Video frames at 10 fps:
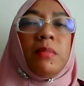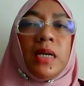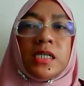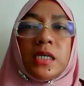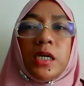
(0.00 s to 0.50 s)
in
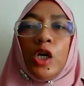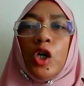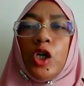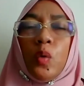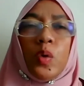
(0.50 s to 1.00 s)
malaysia
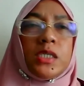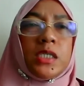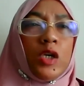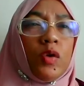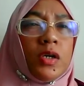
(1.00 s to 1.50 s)
the word
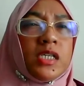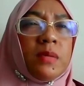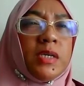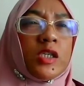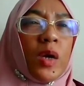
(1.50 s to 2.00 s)

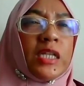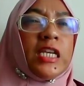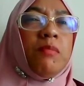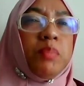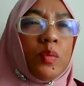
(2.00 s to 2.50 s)
secularism is quite
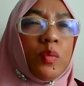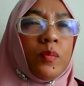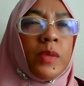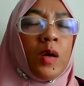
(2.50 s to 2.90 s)
taboo